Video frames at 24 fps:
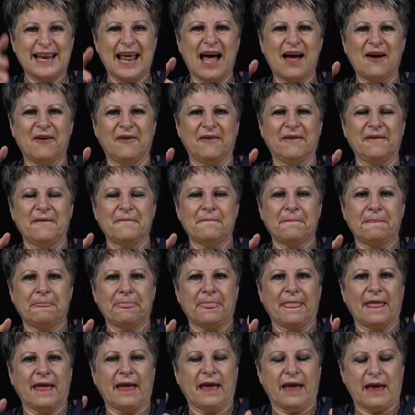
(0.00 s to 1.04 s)
Now,
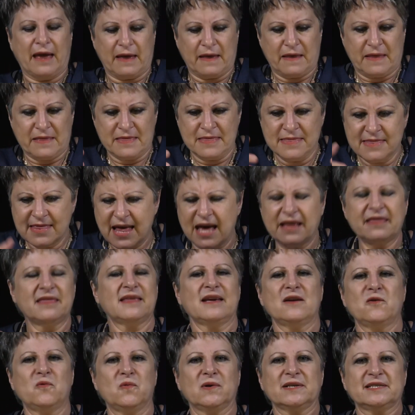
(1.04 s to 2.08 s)

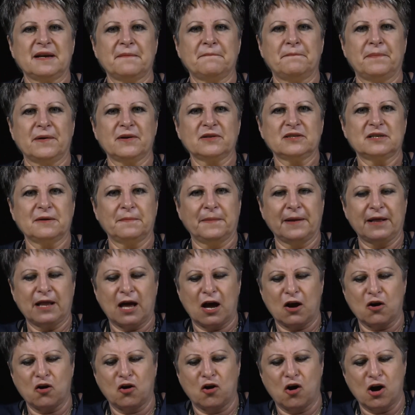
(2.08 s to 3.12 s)
nothing was impossible,
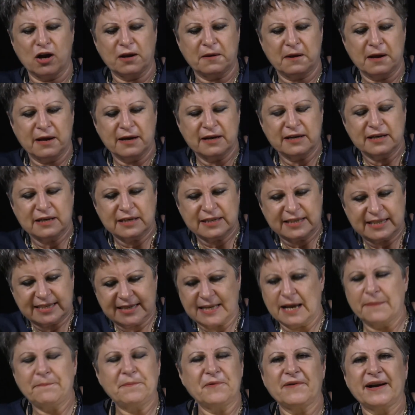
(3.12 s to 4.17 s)
and God
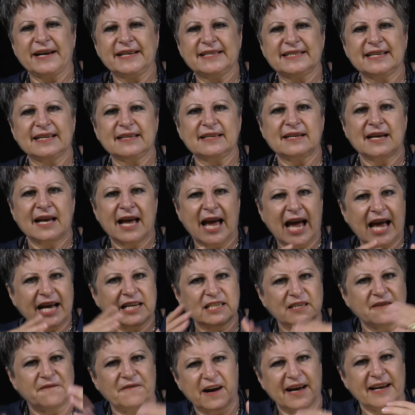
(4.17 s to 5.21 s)
separated
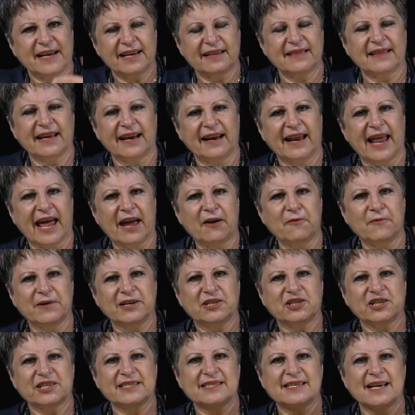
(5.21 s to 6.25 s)
and divided their
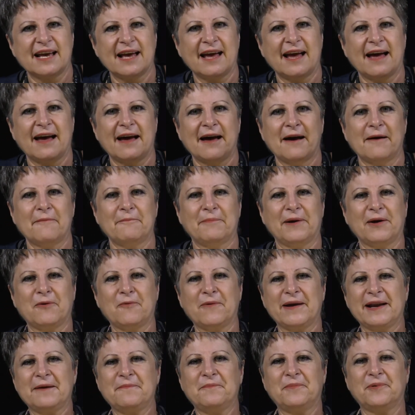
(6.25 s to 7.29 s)
languages. But
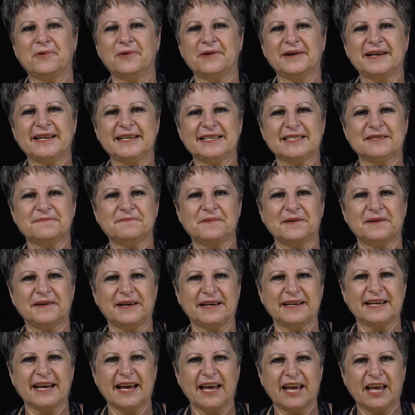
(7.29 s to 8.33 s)
when he poured his
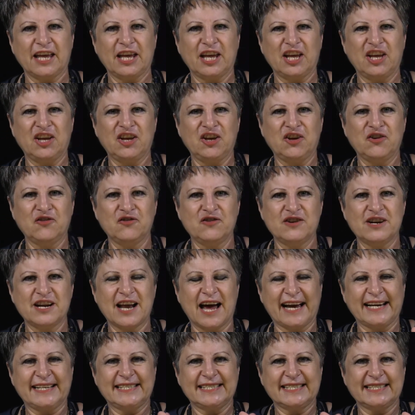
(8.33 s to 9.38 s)
spirit, he
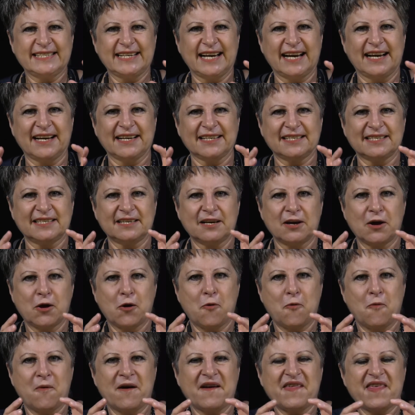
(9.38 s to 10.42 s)
united us
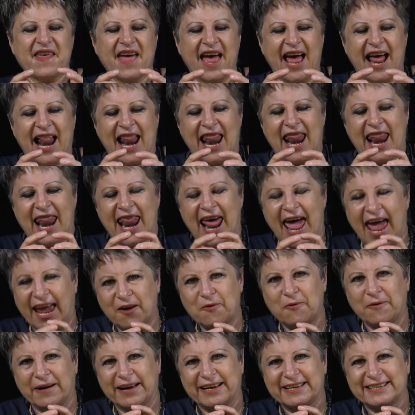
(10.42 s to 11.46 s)
with a
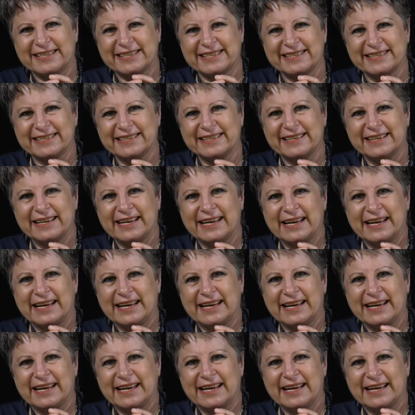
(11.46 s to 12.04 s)
language